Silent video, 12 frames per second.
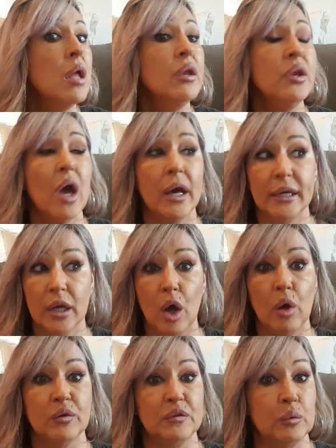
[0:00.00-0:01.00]
Not at
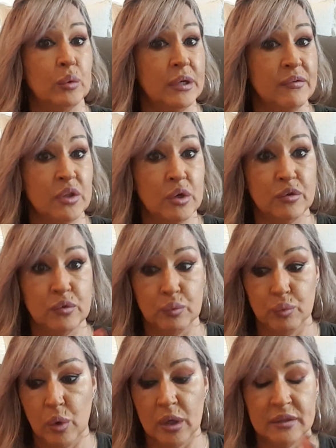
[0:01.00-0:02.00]
all. So whatever those
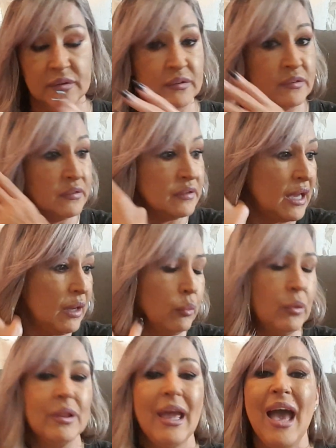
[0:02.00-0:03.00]
ones, they
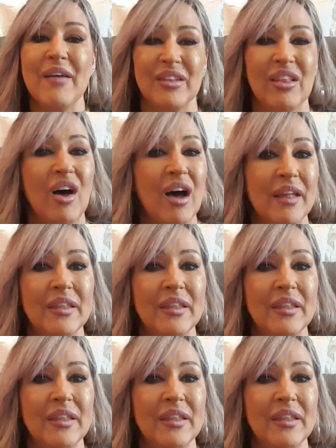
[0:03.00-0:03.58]
have a lot.